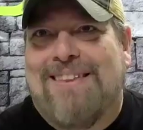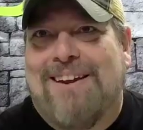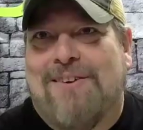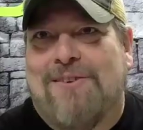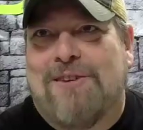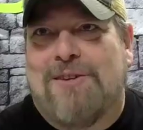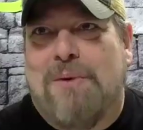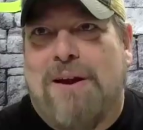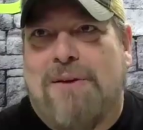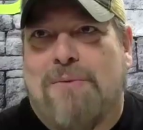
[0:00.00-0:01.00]
there's a
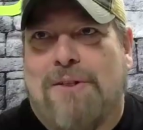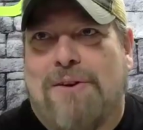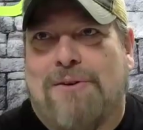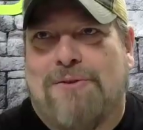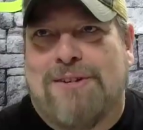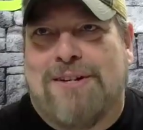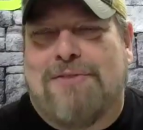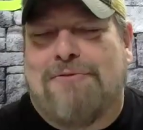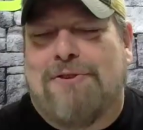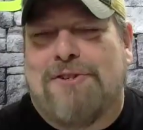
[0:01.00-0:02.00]
debate on whether it was
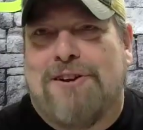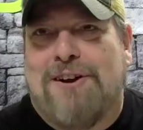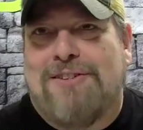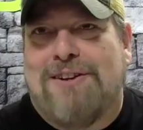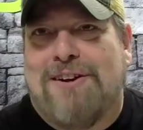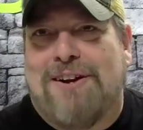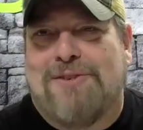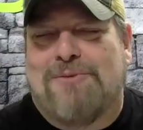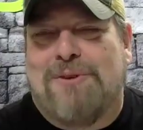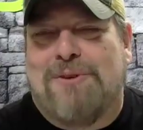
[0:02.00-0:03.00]
like the first hot dog.
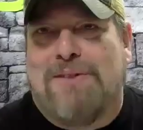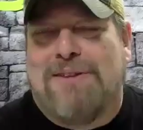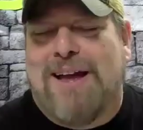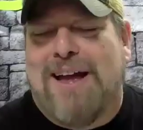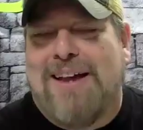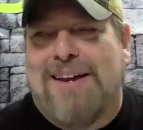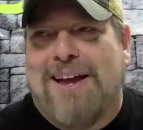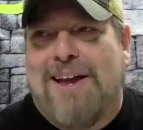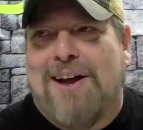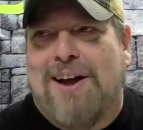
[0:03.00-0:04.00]
I was reading about that.
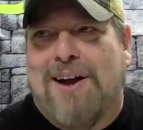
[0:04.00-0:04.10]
